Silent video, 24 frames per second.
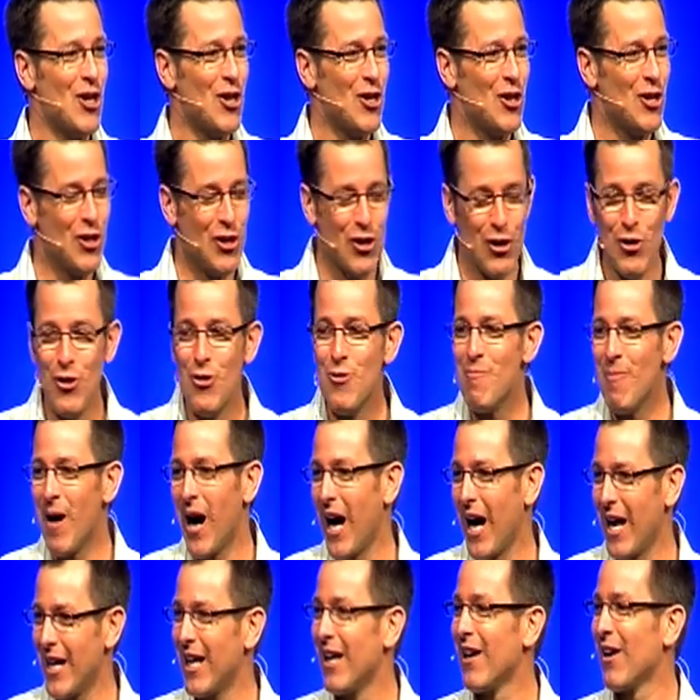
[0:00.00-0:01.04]
You
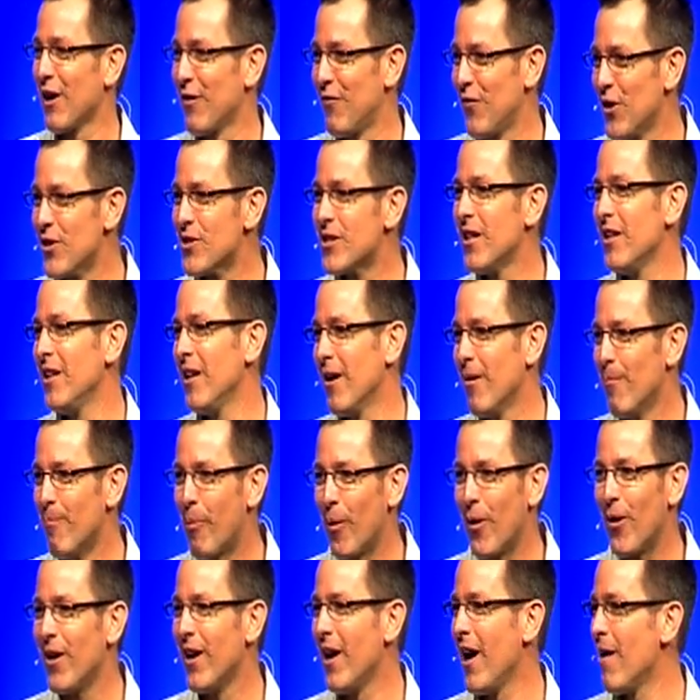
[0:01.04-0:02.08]
might, like if you're sitting here
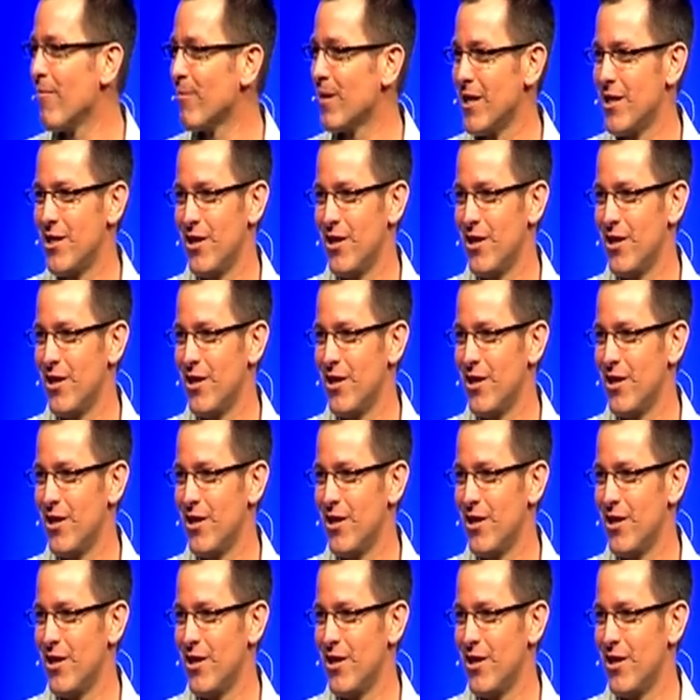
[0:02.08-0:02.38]
burning up because